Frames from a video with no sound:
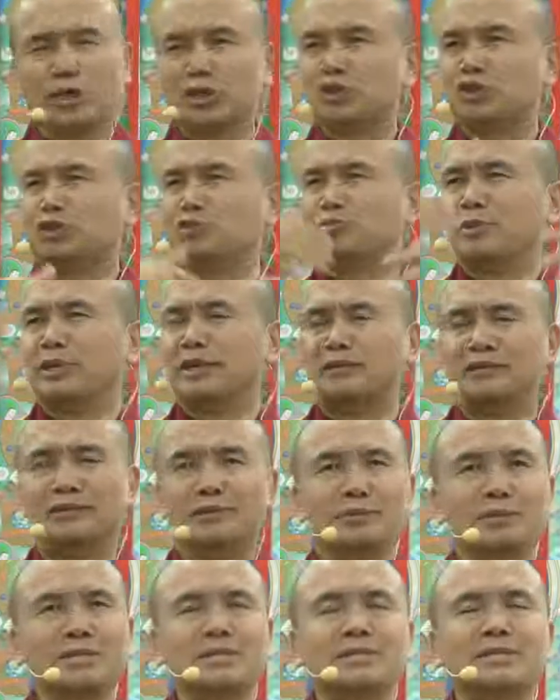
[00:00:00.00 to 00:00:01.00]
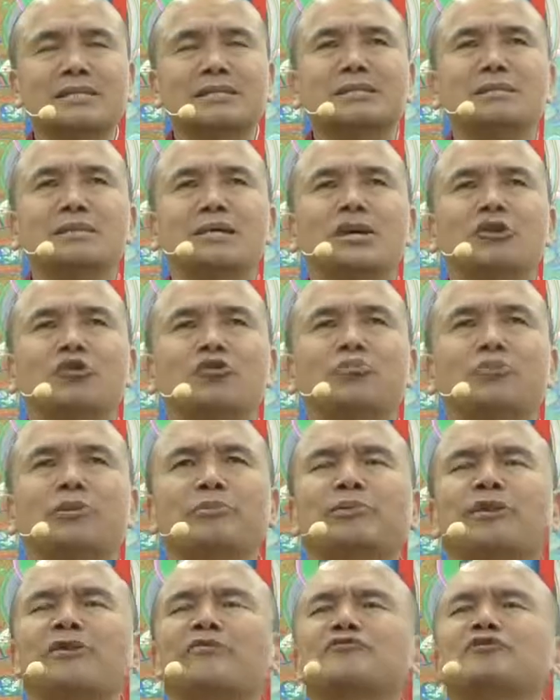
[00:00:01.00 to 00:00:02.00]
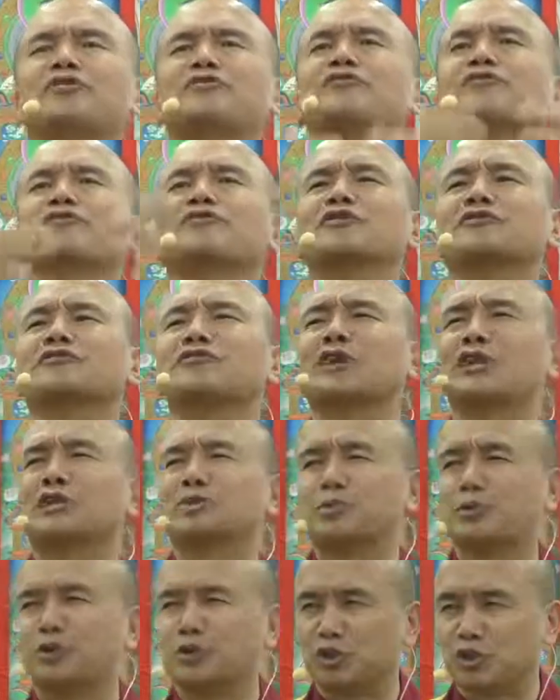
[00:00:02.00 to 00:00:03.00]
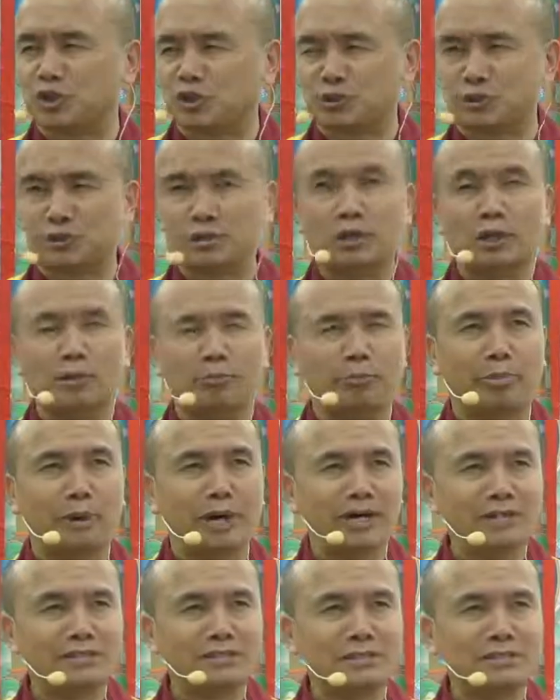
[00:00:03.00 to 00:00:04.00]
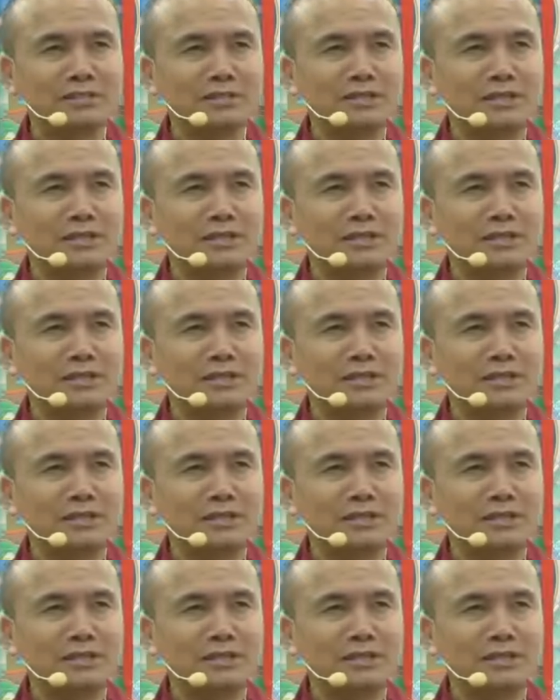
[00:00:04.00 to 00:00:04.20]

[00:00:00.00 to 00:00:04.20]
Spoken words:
This is how people have different aspirations. But